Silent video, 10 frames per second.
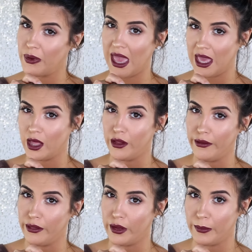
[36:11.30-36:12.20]

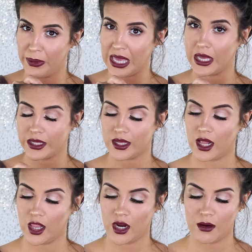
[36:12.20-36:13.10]
pale pink
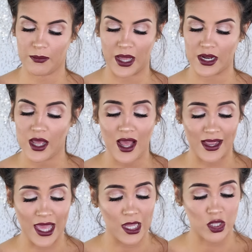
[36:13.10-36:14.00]
color but
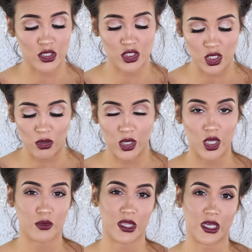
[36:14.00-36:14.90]
again looks so
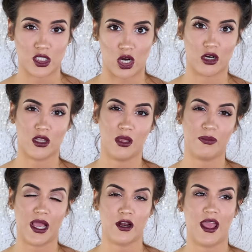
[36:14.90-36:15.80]
good with like a darker lip
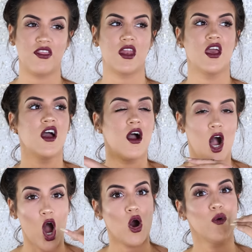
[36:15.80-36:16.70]
liner and then
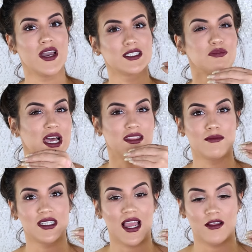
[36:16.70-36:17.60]
always blend
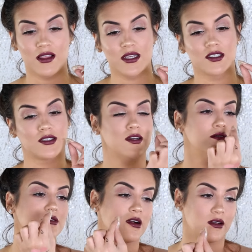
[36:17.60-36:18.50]
them together like just
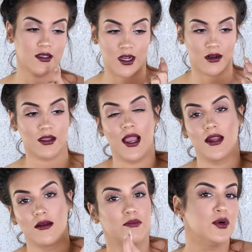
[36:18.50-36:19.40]
don't draw a dark line
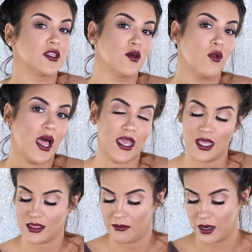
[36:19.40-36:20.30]
and put the light
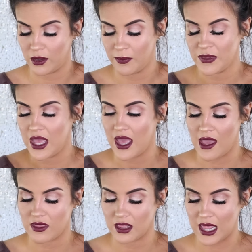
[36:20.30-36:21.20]
in the middle and then